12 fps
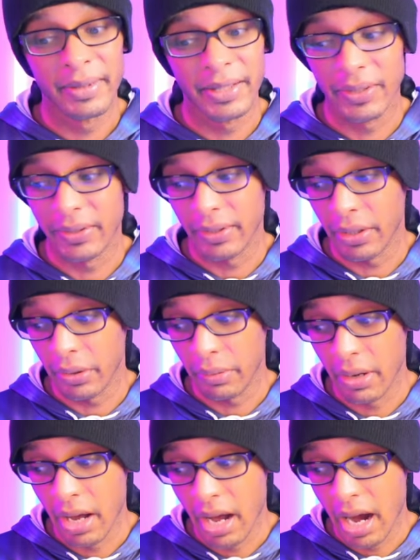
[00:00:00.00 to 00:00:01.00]
This is a no.
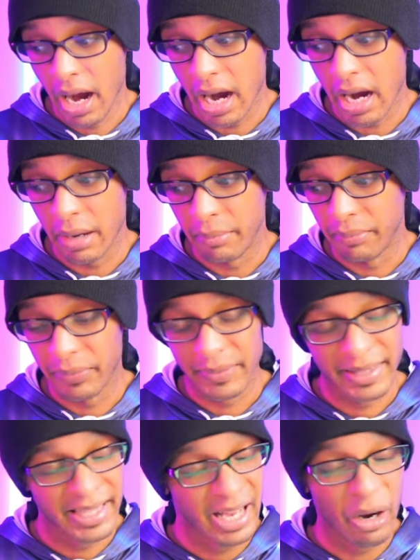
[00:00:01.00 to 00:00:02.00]
Um,
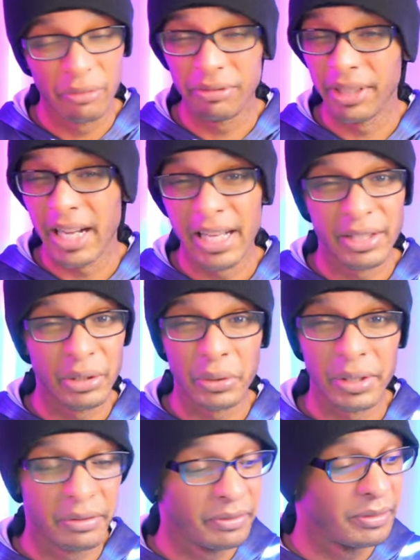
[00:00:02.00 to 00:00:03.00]
hopefully you guys
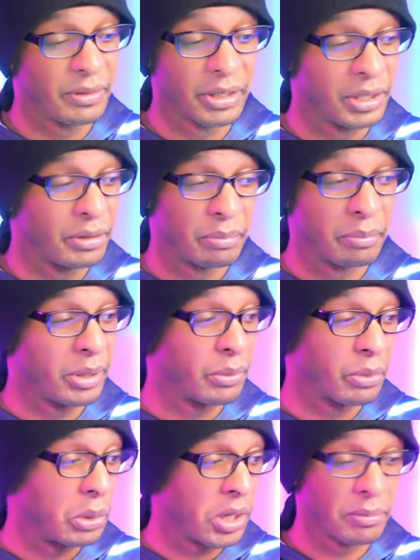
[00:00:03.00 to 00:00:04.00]
enjoyed the, the B-roll.